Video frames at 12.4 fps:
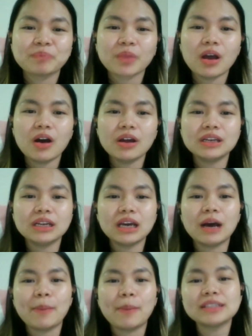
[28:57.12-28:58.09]
on
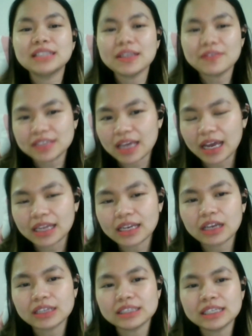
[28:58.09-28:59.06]
a positive side,
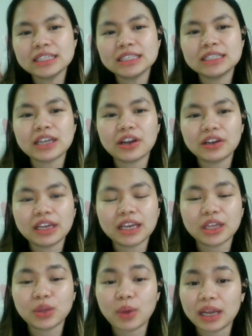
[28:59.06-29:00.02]
since starting
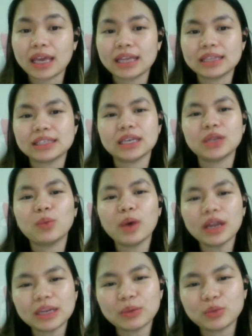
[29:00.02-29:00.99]
in 2018,
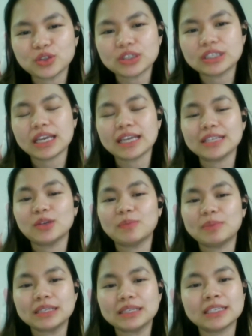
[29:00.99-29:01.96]
what would you say is your
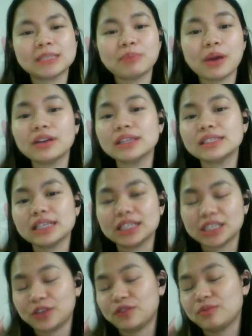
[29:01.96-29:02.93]
business proudest
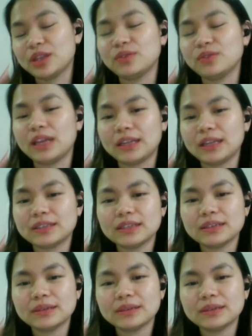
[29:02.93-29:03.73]
achievement to date?